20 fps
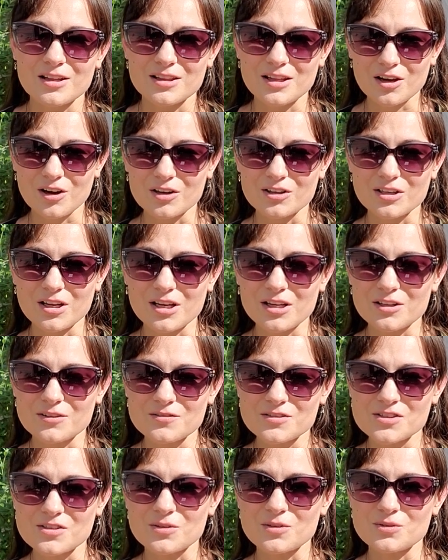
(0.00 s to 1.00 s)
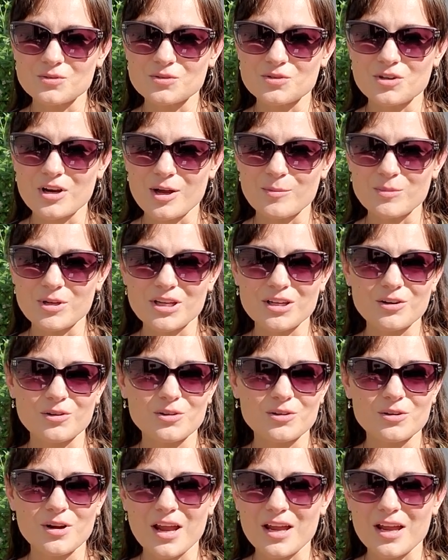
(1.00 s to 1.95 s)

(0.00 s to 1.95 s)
They are native, so trapping or